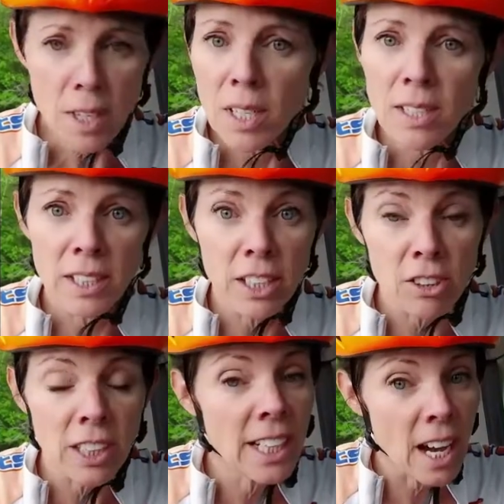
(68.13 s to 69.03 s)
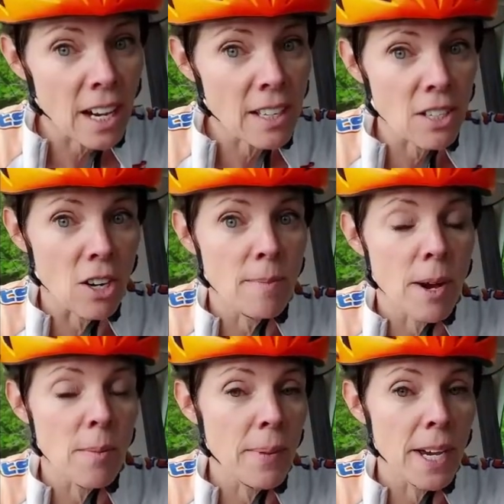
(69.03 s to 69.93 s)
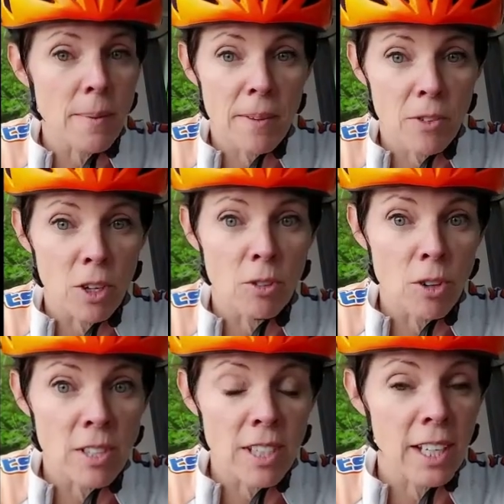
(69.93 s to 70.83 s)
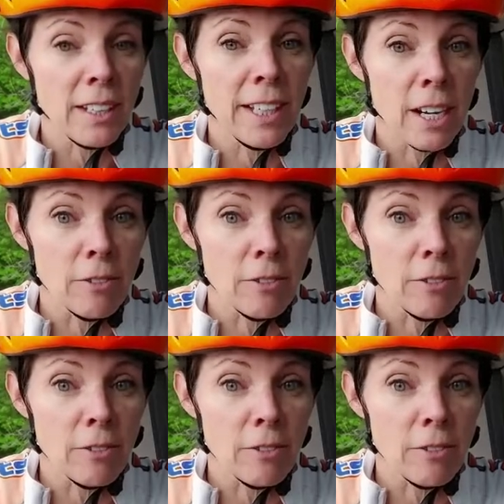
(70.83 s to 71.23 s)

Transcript: because literally I started mountain biking before road cycling.